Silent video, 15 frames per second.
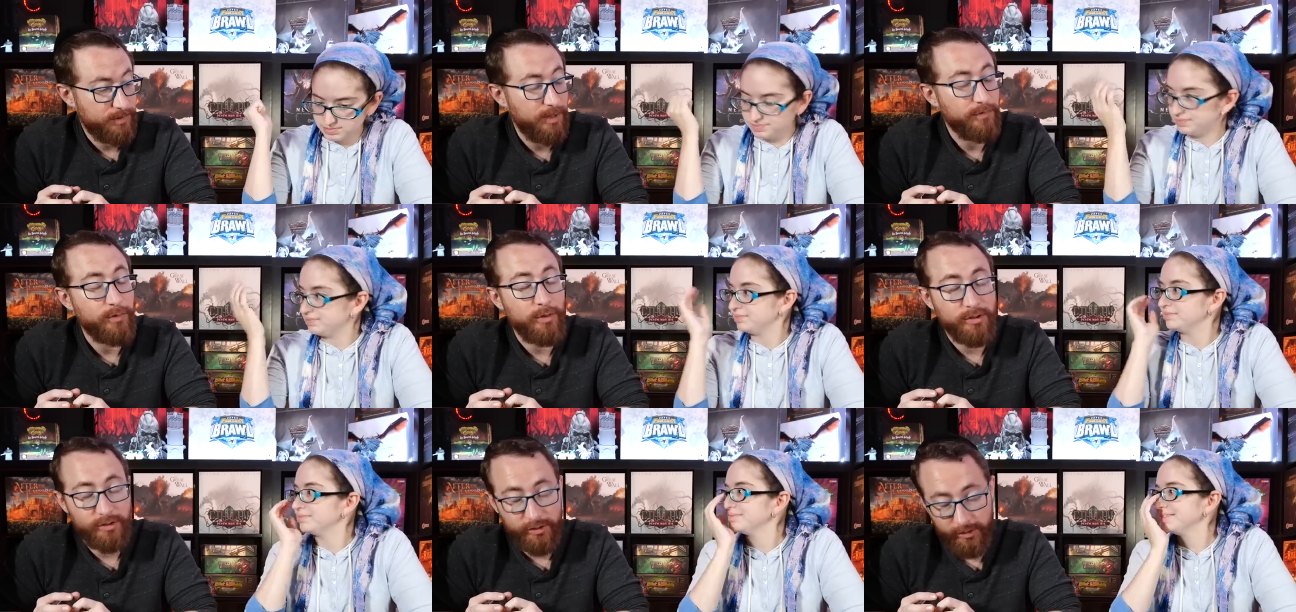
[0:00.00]
Speaker 1: Of
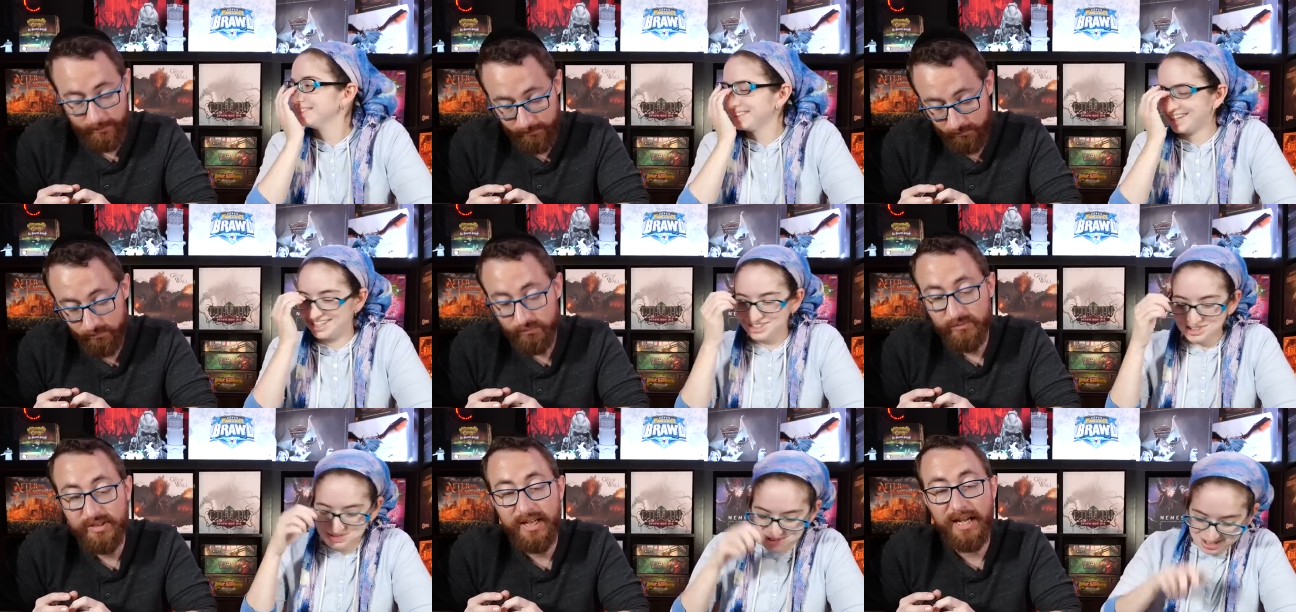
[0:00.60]
course you do. I
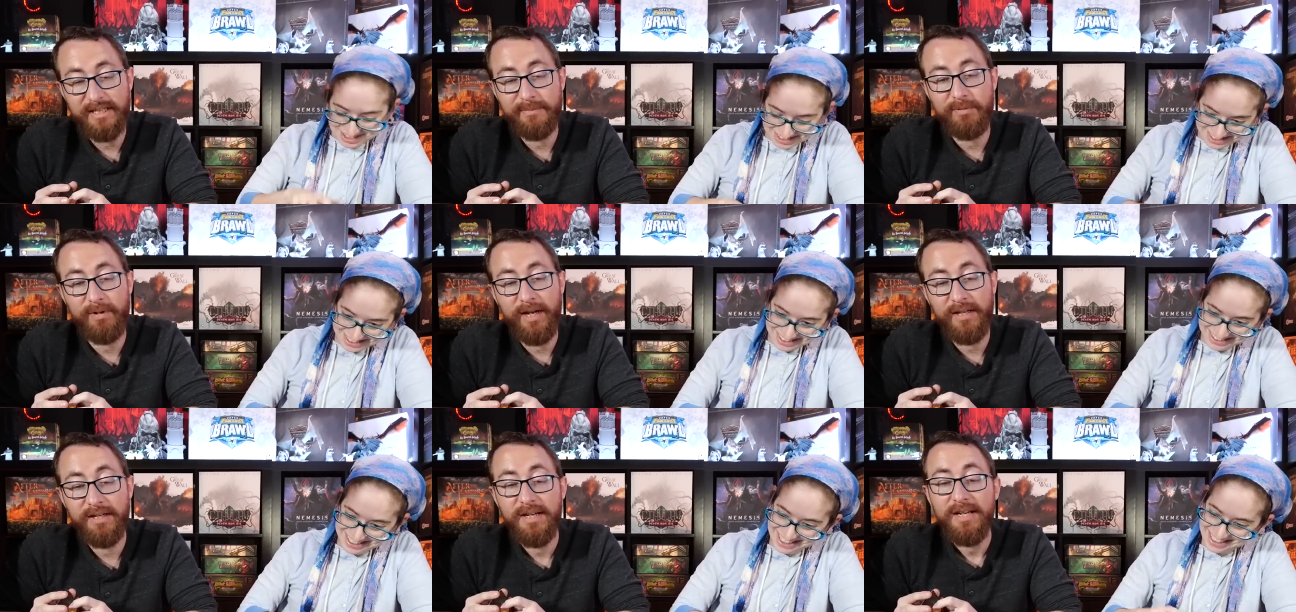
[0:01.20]
do. Sounds about
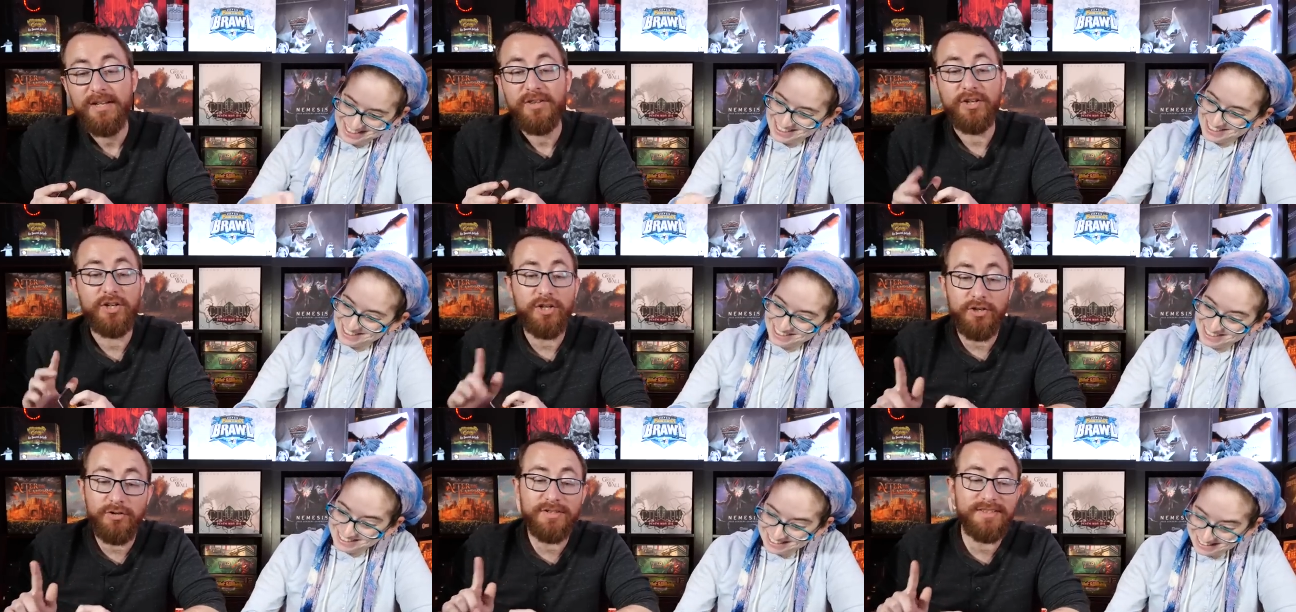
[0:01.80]
right. Yes. The
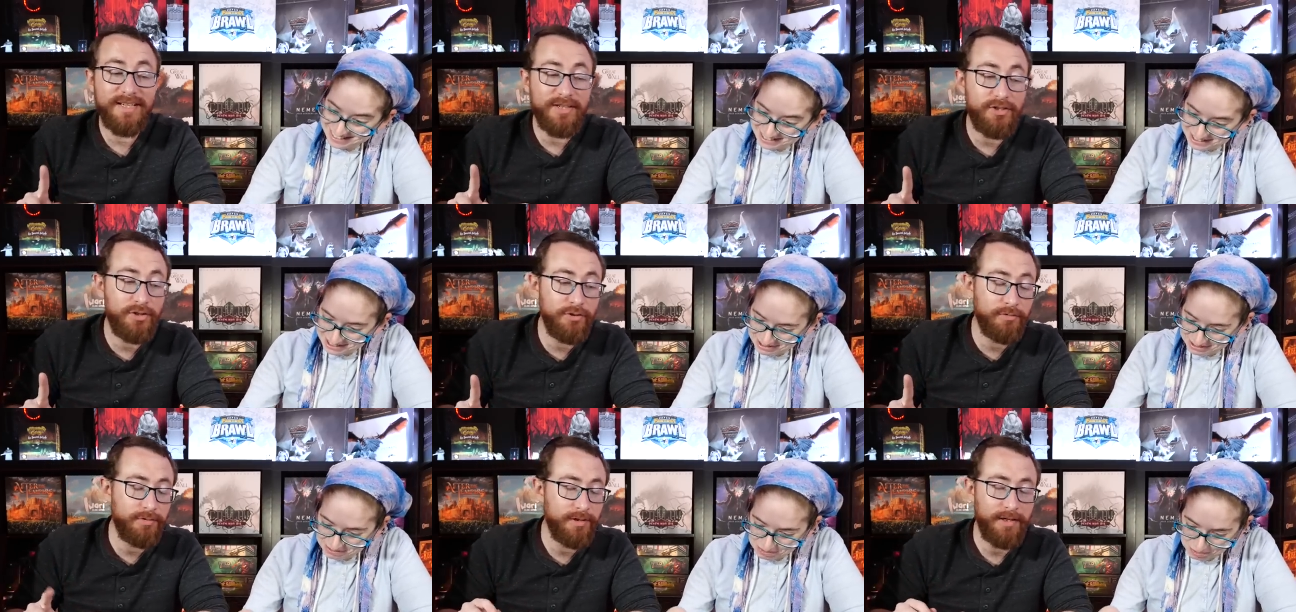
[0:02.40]
good news is I
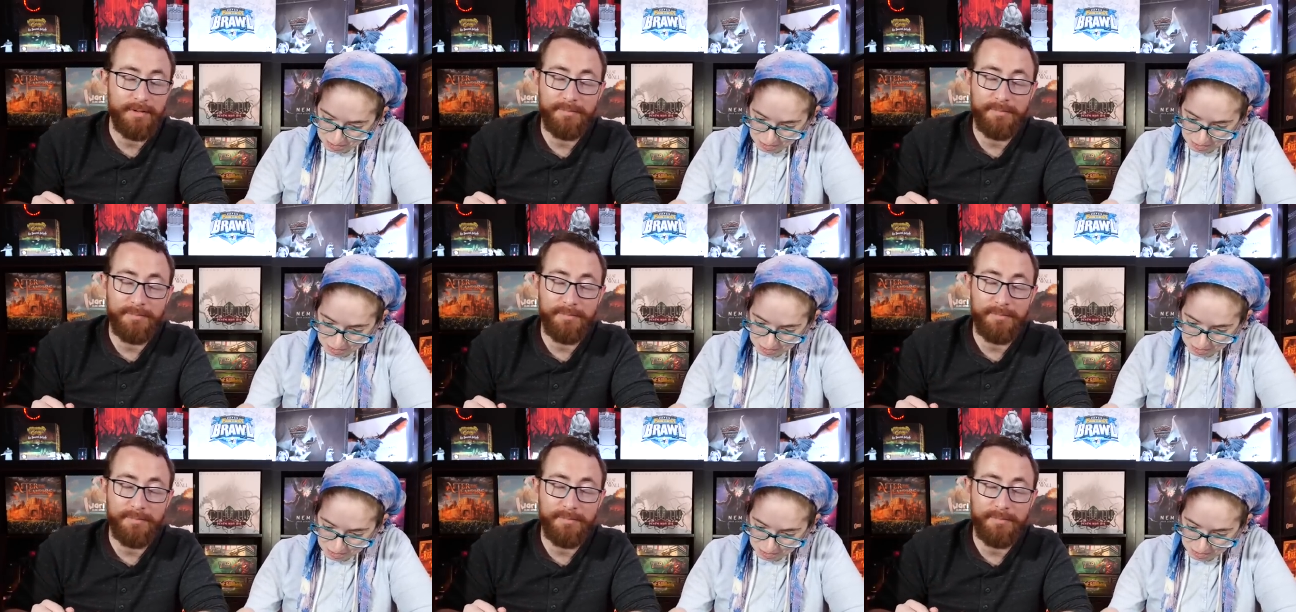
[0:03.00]
do.